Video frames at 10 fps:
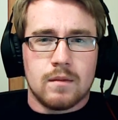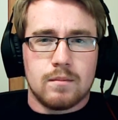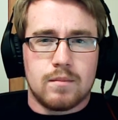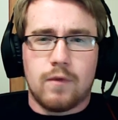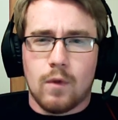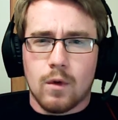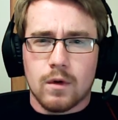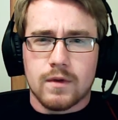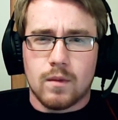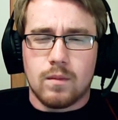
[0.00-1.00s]

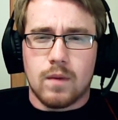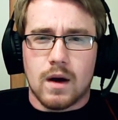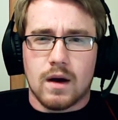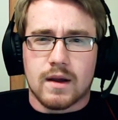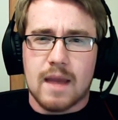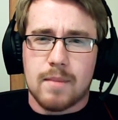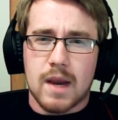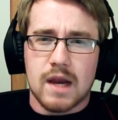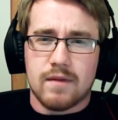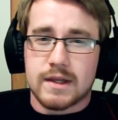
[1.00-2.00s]
Before the
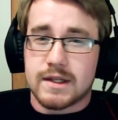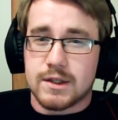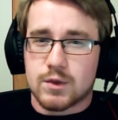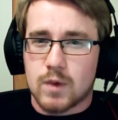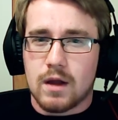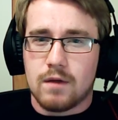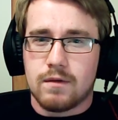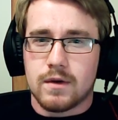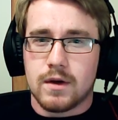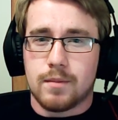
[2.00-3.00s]
campaign of 1812,
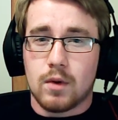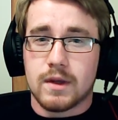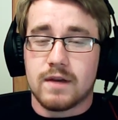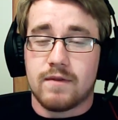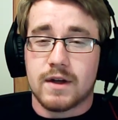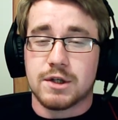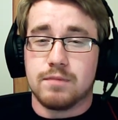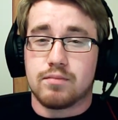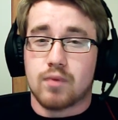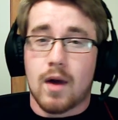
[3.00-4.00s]
Napoleon eventually
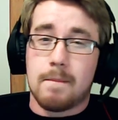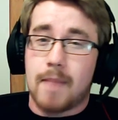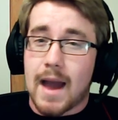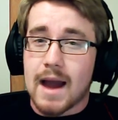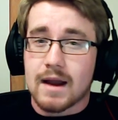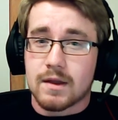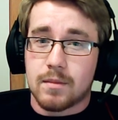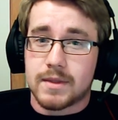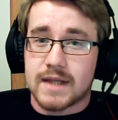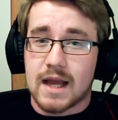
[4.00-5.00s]
brought back the
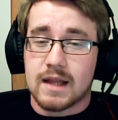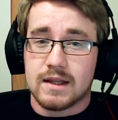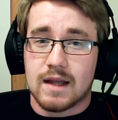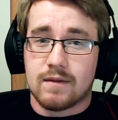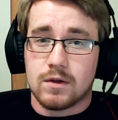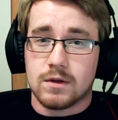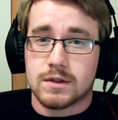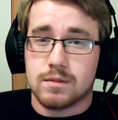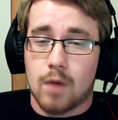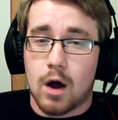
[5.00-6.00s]
battalion-level
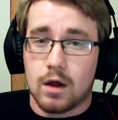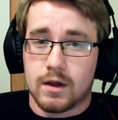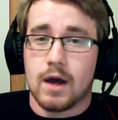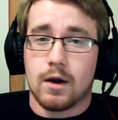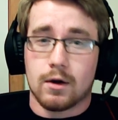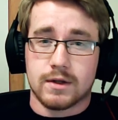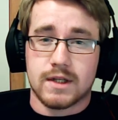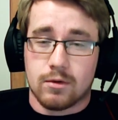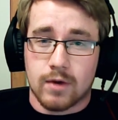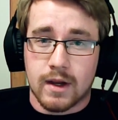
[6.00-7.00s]
small gun
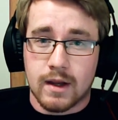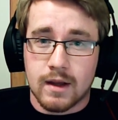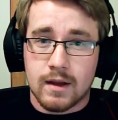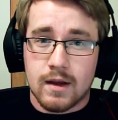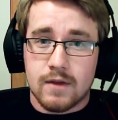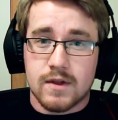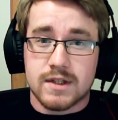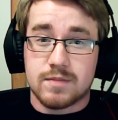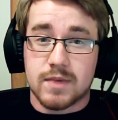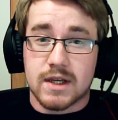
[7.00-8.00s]
artillery. This
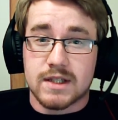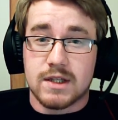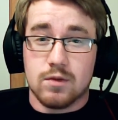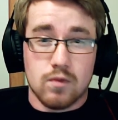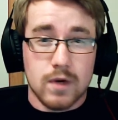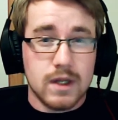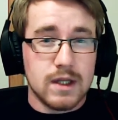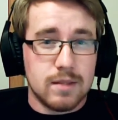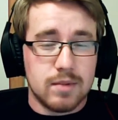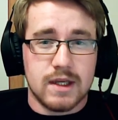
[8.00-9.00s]
is because he
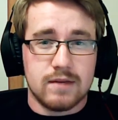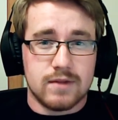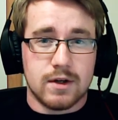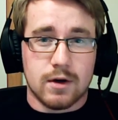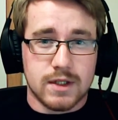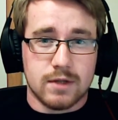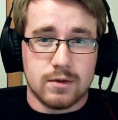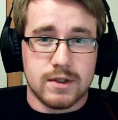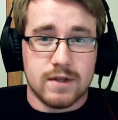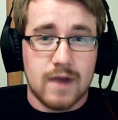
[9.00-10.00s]
really believed in
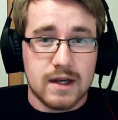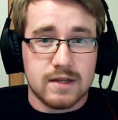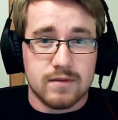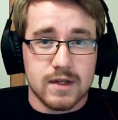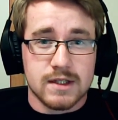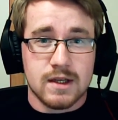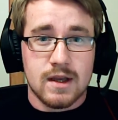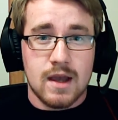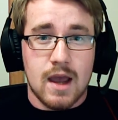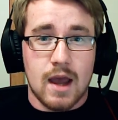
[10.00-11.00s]
artillery's effectiveness
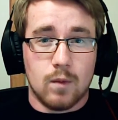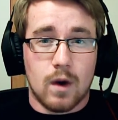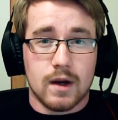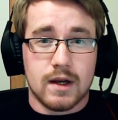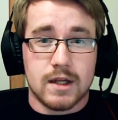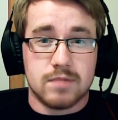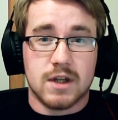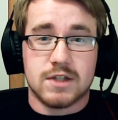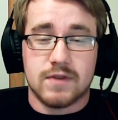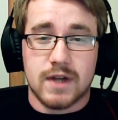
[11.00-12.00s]
and wanted as
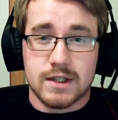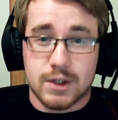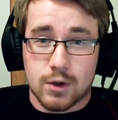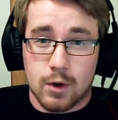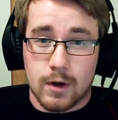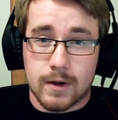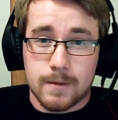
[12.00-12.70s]
much of it as he could.